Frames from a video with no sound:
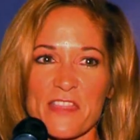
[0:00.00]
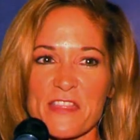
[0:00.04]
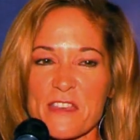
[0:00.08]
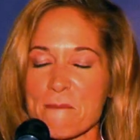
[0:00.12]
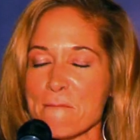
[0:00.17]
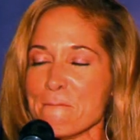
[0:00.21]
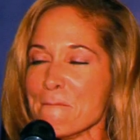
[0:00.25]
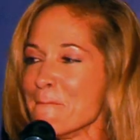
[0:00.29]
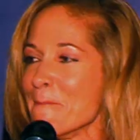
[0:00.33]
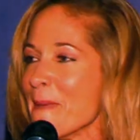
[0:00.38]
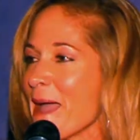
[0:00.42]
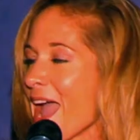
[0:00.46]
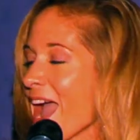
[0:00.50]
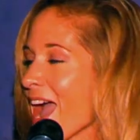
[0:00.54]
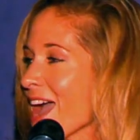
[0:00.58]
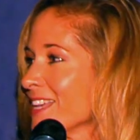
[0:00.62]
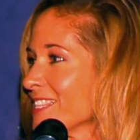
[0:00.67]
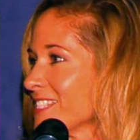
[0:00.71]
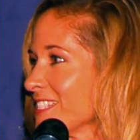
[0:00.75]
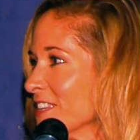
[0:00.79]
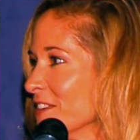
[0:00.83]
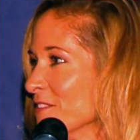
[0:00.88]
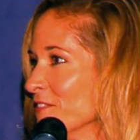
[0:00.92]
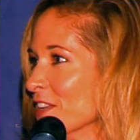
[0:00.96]
The
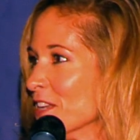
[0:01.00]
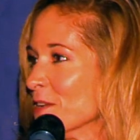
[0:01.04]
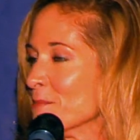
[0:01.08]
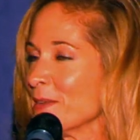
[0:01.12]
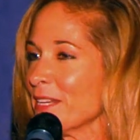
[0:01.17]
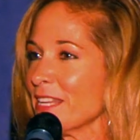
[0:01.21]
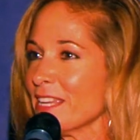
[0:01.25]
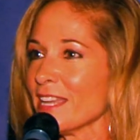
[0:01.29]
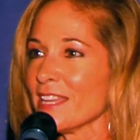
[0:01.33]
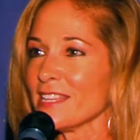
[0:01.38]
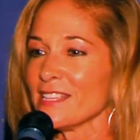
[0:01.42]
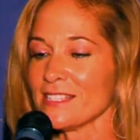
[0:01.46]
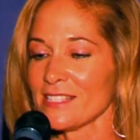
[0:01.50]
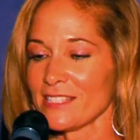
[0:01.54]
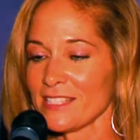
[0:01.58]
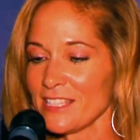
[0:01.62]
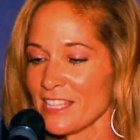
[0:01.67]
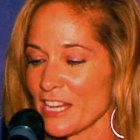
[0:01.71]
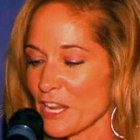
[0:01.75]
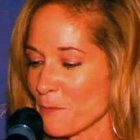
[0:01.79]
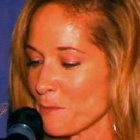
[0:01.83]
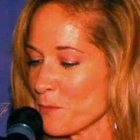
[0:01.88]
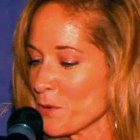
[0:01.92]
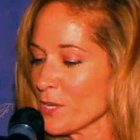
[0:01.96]
mass of him, and he
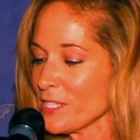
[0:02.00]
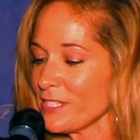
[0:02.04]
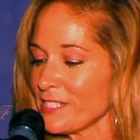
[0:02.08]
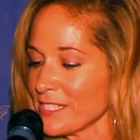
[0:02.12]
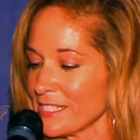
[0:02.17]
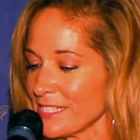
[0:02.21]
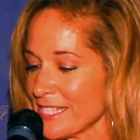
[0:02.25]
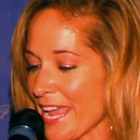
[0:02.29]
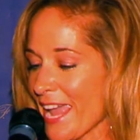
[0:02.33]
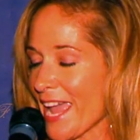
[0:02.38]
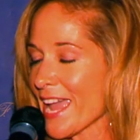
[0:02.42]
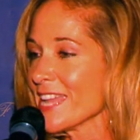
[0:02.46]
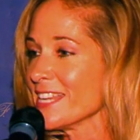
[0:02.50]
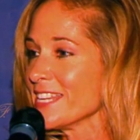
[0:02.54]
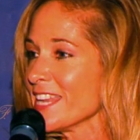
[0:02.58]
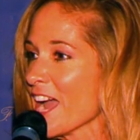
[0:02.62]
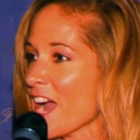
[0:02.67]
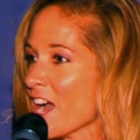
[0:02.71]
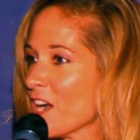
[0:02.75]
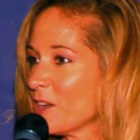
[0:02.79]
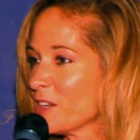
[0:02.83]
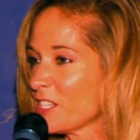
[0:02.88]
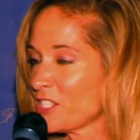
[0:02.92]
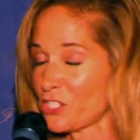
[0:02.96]
puts his hand
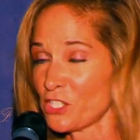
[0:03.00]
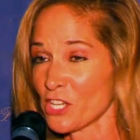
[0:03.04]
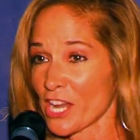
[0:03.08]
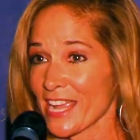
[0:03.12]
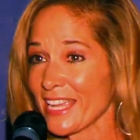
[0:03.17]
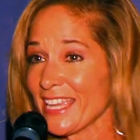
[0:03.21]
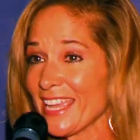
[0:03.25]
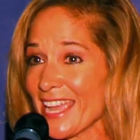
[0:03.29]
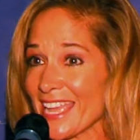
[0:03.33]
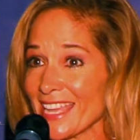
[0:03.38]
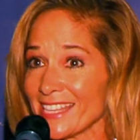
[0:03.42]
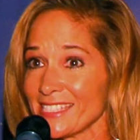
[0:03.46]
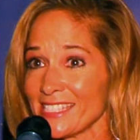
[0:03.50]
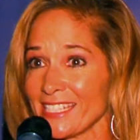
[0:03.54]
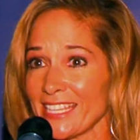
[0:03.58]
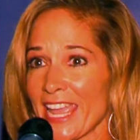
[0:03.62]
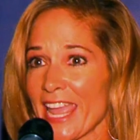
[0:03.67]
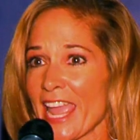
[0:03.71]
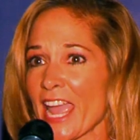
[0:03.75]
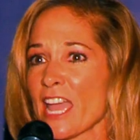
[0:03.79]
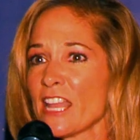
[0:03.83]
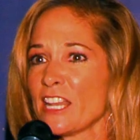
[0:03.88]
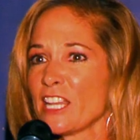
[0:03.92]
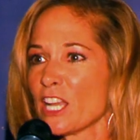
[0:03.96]
out, gigantic
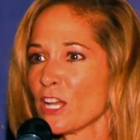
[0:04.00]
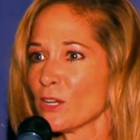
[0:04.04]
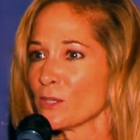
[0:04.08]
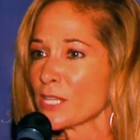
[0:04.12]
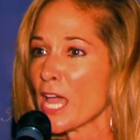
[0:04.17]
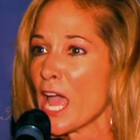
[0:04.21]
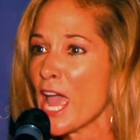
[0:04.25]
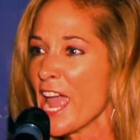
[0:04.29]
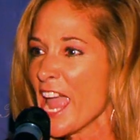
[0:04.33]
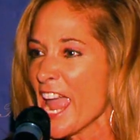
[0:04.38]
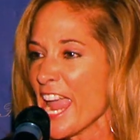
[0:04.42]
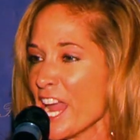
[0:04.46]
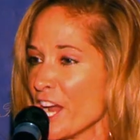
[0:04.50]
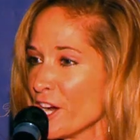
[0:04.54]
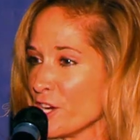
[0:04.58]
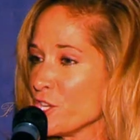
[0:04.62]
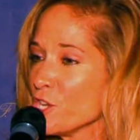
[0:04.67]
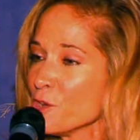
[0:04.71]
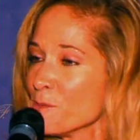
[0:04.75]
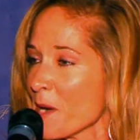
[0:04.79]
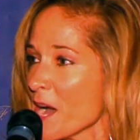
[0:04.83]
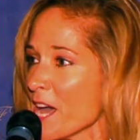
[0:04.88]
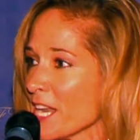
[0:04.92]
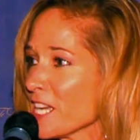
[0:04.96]
hand, and goes, "Hey, are
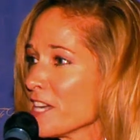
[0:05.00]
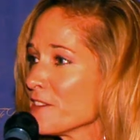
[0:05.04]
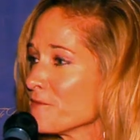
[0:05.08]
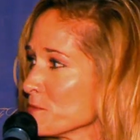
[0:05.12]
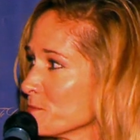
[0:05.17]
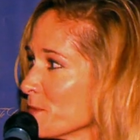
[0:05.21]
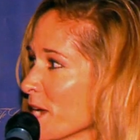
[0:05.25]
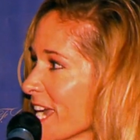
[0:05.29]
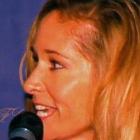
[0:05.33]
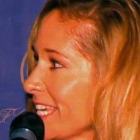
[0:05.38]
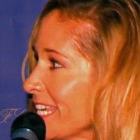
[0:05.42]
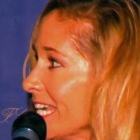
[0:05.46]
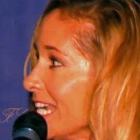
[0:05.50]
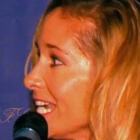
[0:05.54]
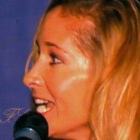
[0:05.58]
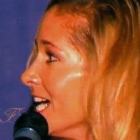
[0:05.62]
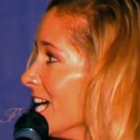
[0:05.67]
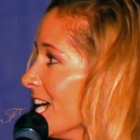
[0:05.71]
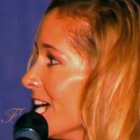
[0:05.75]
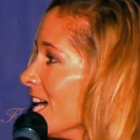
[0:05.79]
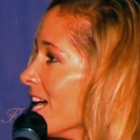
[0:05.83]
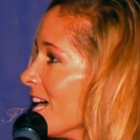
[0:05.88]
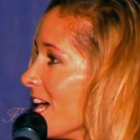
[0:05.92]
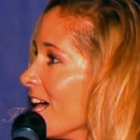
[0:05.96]
you Monica from
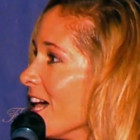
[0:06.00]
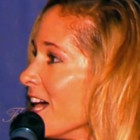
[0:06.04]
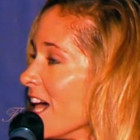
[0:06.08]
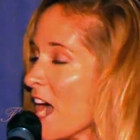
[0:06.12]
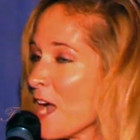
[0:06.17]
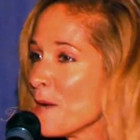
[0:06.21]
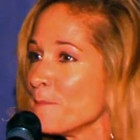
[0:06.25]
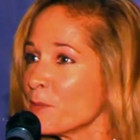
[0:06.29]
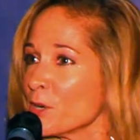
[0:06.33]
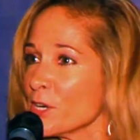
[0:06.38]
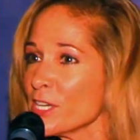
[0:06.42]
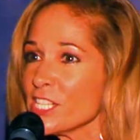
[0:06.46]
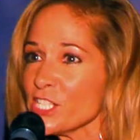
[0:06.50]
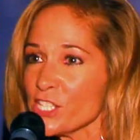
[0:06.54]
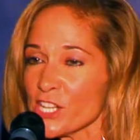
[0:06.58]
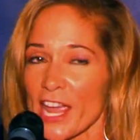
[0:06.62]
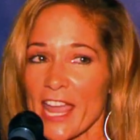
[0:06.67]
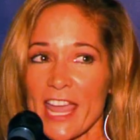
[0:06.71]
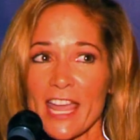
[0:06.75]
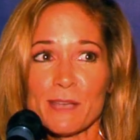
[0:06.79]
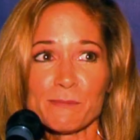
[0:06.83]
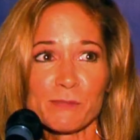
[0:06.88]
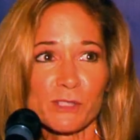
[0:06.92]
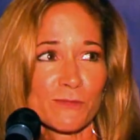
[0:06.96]
Nike? I'm Bernie
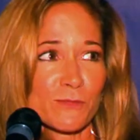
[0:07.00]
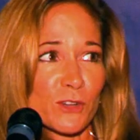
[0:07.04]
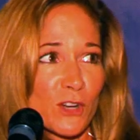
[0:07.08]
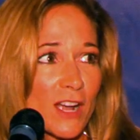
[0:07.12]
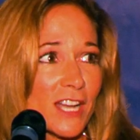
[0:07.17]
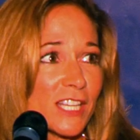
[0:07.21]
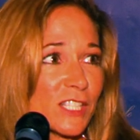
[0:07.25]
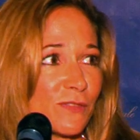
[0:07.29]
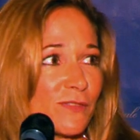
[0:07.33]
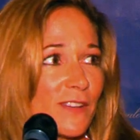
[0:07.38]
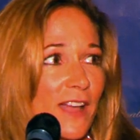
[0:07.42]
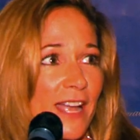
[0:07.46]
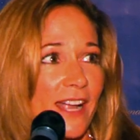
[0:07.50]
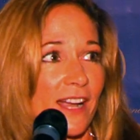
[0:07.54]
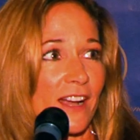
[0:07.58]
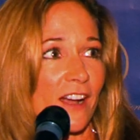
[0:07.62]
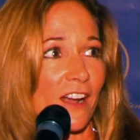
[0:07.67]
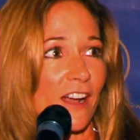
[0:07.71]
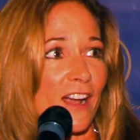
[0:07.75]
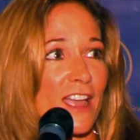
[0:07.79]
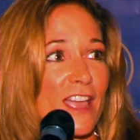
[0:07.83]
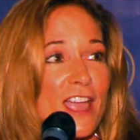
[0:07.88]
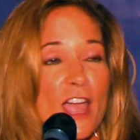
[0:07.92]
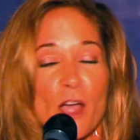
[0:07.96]
James from
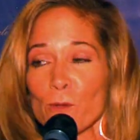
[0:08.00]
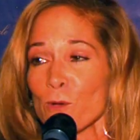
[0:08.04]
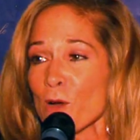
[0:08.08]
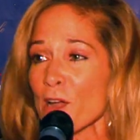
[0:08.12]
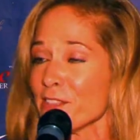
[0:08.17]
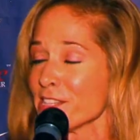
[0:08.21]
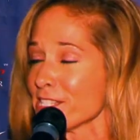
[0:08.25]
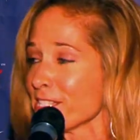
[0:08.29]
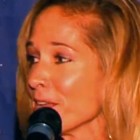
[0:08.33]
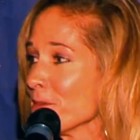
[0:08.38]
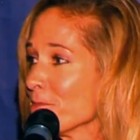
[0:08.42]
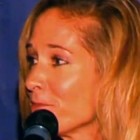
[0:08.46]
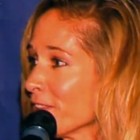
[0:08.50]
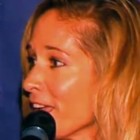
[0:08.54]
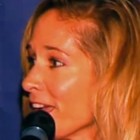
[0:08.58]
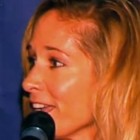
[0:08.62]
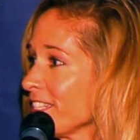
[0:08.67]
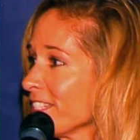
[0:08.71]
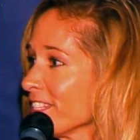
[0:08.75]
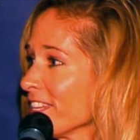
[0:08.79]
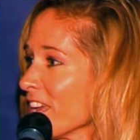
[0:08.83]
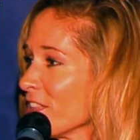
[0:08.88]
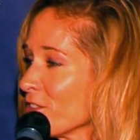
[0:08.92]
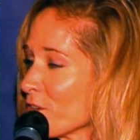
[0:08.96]
Crossfire. We're on the same
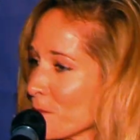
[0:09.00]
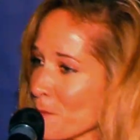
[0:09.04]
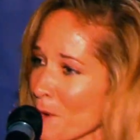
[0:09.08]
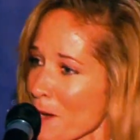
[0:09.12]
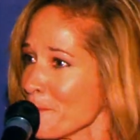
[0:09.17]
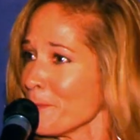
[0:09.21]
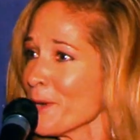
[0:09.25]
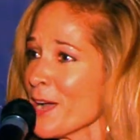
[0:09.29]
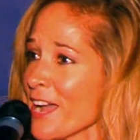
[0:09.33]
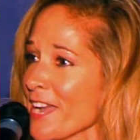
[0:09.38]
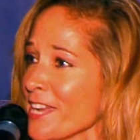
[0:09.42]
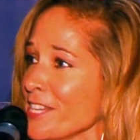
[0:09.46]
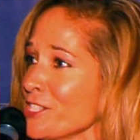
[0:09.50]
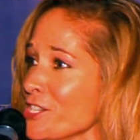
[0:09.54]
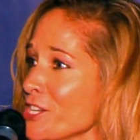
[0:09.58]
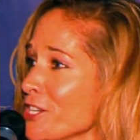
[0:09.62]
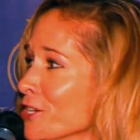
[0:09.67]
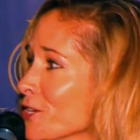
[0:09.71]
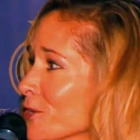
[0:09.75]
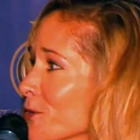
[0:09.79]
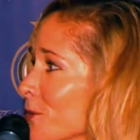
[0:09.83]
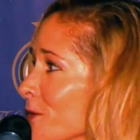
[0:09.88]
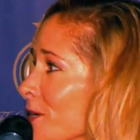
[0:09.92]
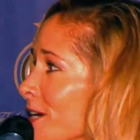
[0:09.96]
flight together. I'm right behind
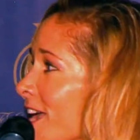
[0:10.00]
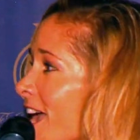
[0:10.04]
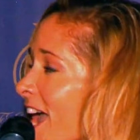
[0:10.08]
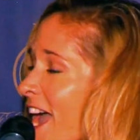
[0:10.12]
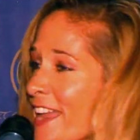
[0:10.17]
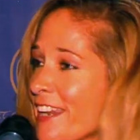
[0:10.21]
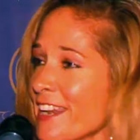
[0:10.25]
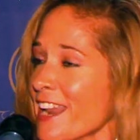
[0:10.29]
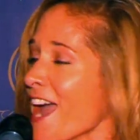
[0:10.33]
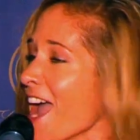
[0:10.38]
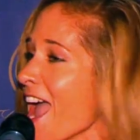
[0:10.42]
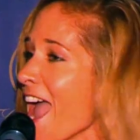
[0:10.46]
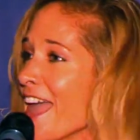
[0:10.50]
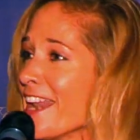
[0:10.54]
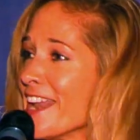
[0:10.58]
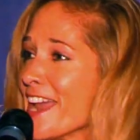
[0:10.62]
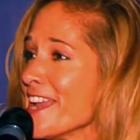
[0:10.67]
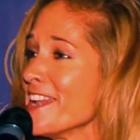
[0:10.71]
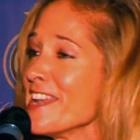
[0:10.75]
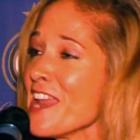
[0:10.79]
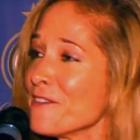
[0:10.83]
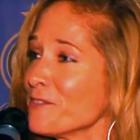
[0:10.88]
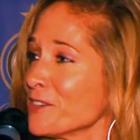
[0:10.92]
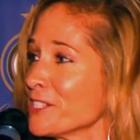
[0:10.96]
you." And
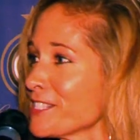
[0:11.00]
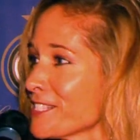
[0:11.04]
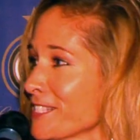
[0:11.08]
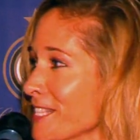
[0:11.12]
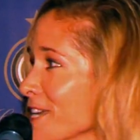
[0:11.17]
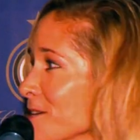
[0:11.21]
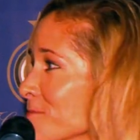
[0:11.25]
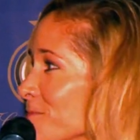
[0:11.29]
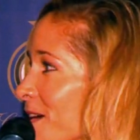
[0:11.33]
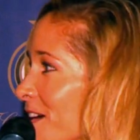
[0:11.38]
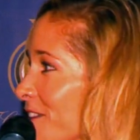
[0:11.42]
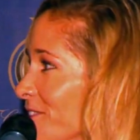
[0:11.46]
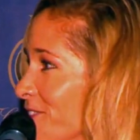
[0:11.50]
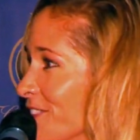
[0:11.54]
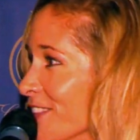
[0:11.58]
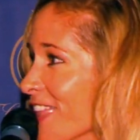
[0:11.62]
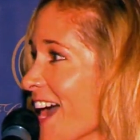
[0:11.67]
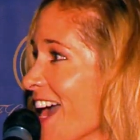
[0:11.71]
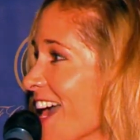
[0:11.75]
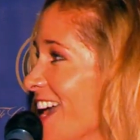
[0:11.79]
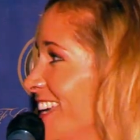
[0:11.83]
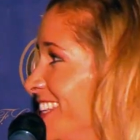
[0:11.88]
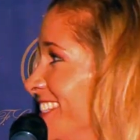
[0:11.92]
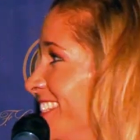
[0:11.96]
I never sleep on
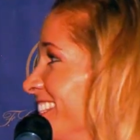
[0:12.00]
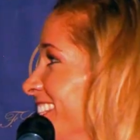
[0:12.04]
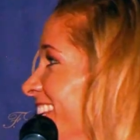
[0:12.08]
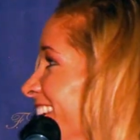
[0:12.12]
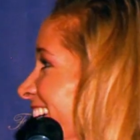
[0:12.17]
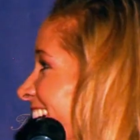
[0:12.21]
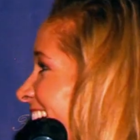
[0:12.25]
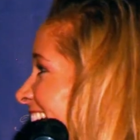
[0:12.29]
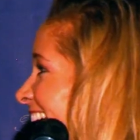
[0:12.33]
flights.